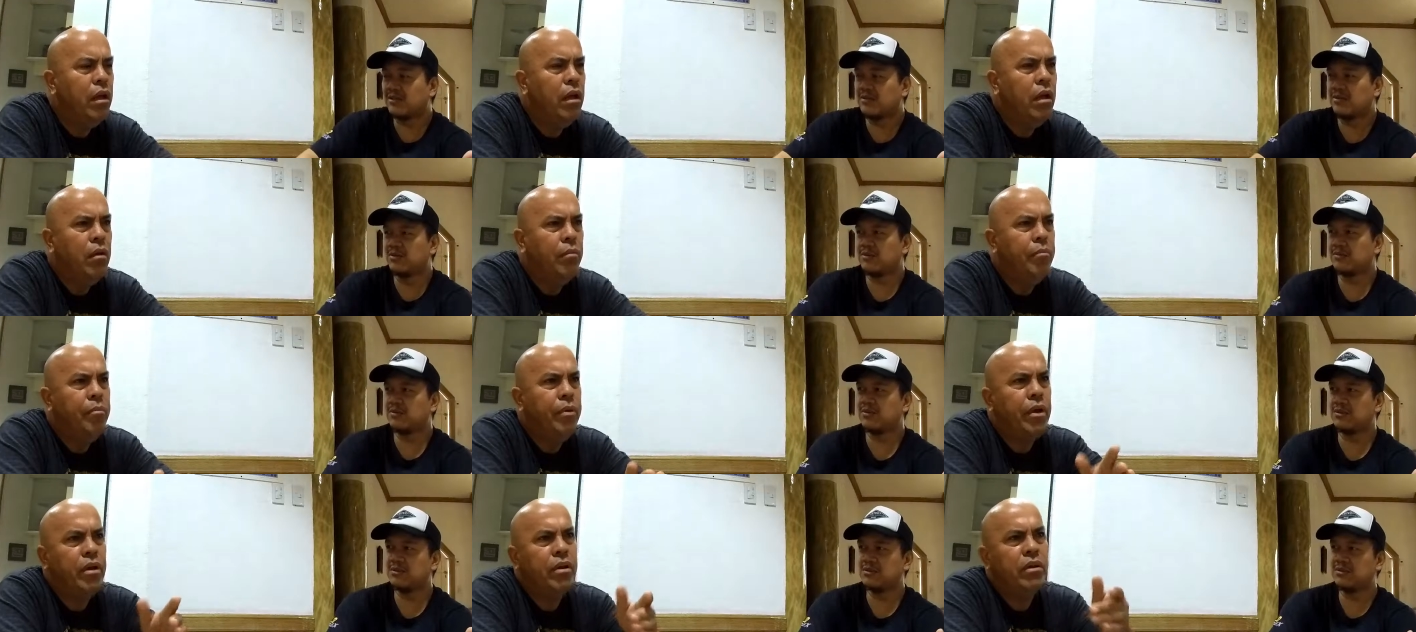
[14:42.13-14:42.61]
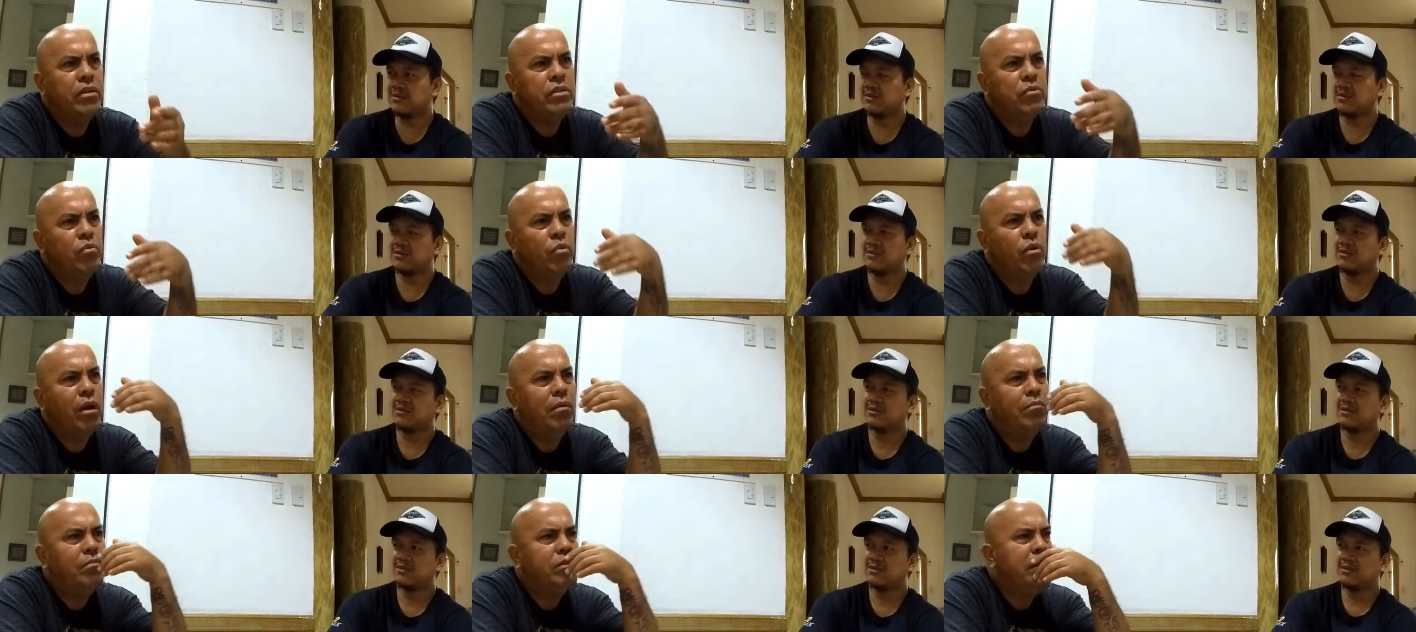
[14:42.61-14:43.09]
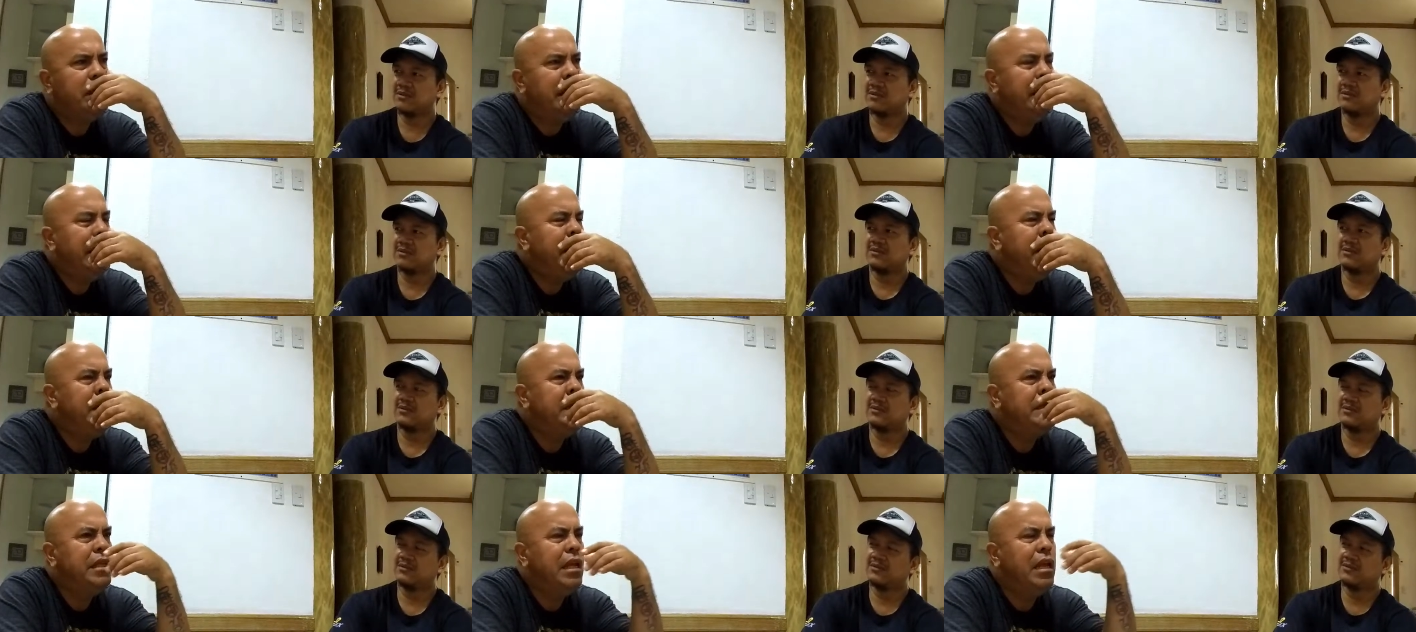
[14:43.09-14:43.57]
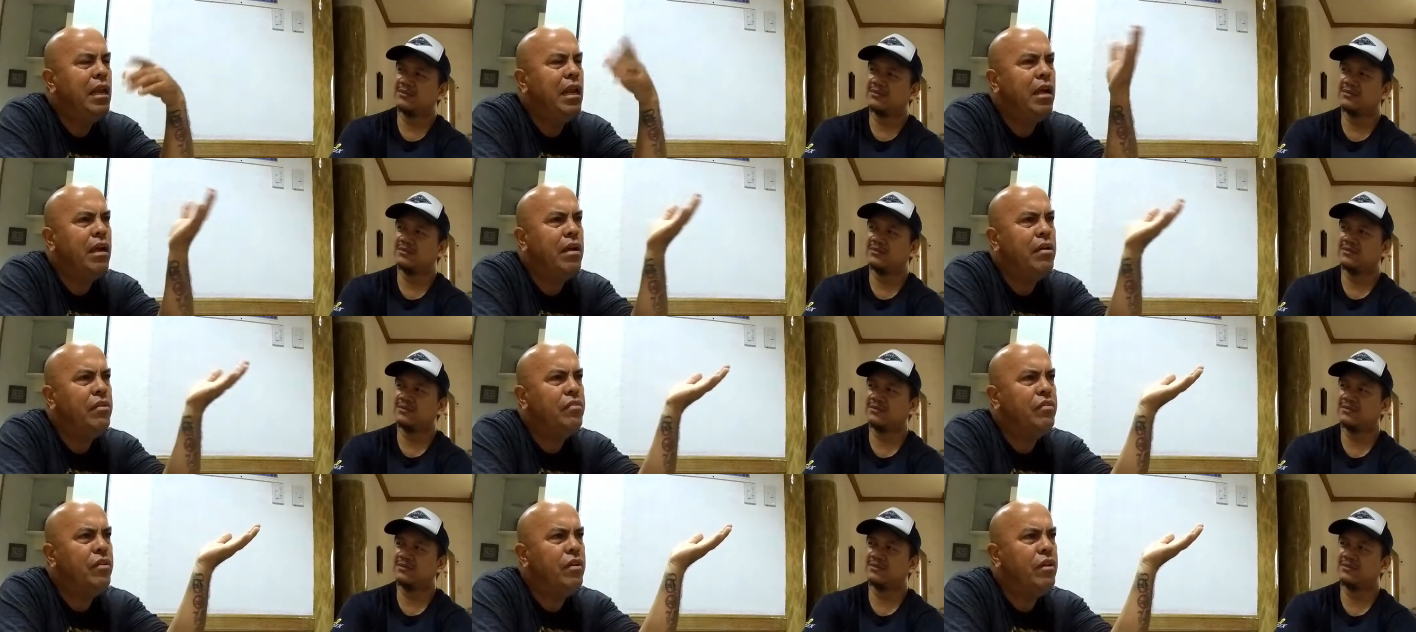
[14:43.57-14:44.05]
Speaker 1: it. Because what I'm saying is that, like
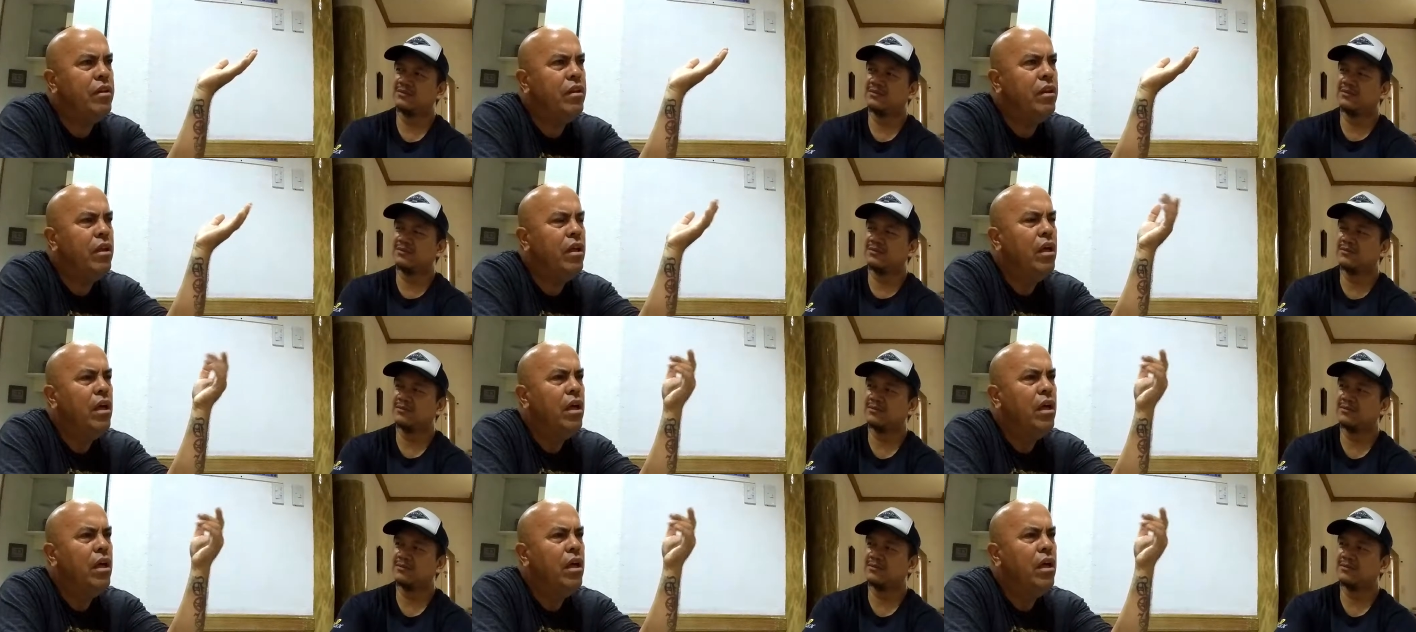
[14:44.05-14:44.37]
I said,